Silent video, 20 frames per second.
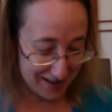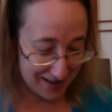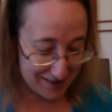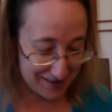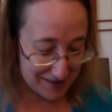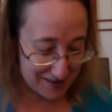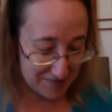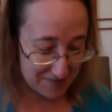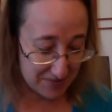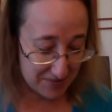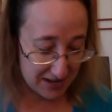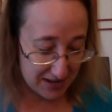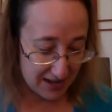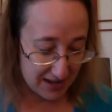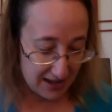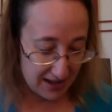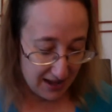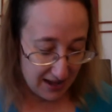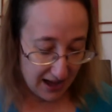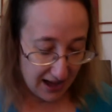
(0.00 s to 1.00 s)

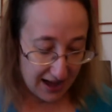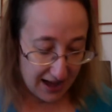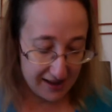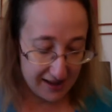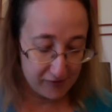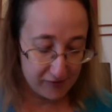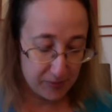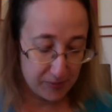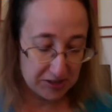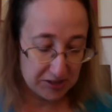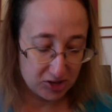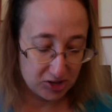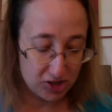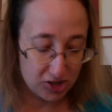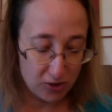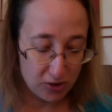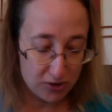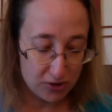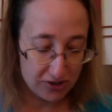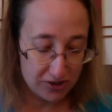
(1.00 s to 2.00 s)
I have been
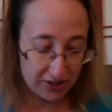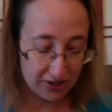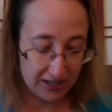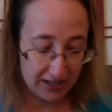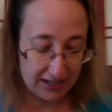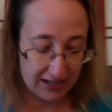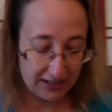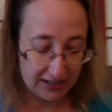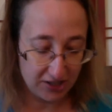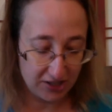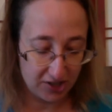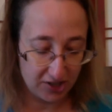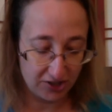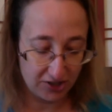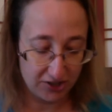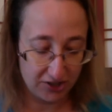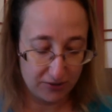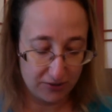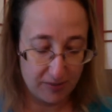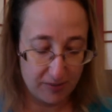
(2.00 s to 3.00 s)
so good, and I talked
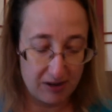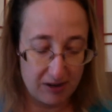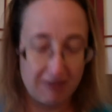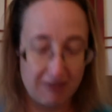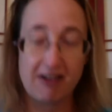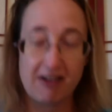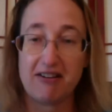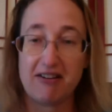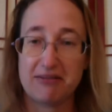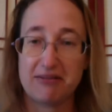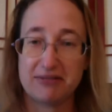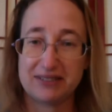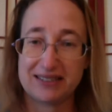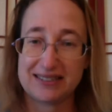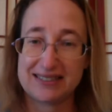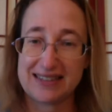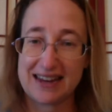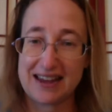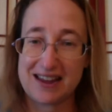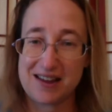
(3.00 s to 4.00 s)
to you about how I was
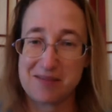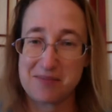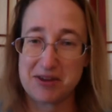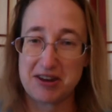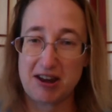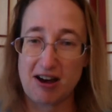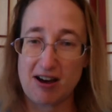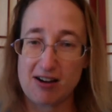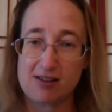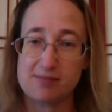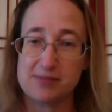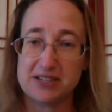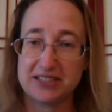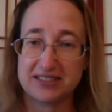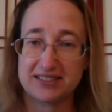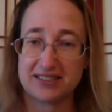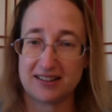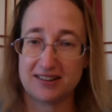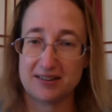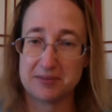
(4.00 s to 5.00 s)
staying
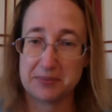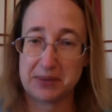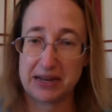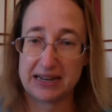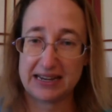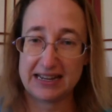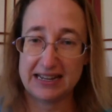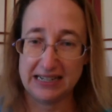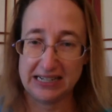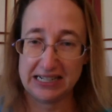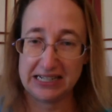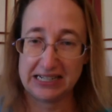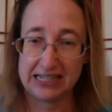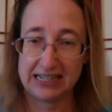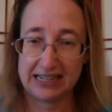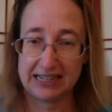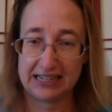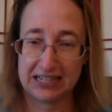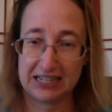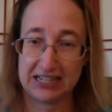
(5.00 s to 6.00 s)
monogamous on my knitting,
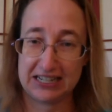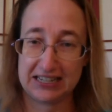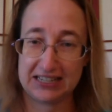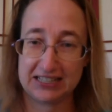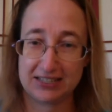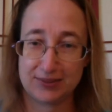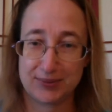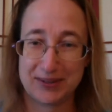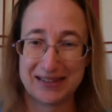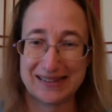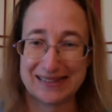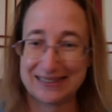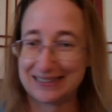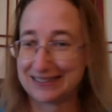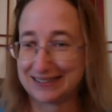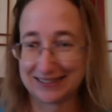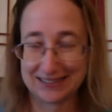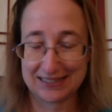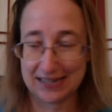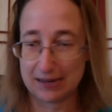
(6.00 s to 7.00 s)
and this week I
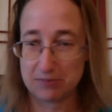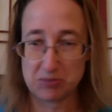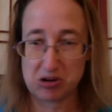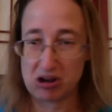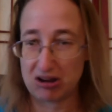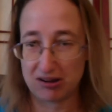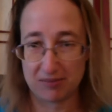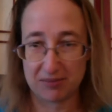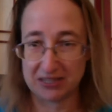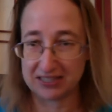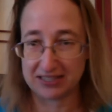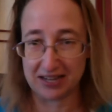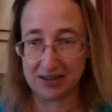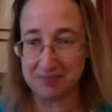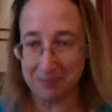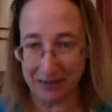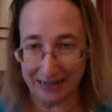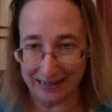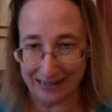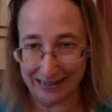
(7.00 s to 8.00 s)
didn't stay monogamous on
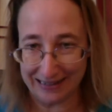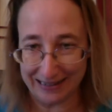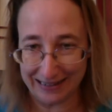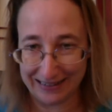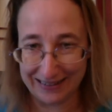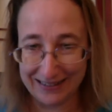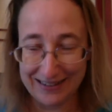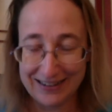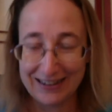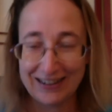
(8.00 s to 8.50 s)
my knitting.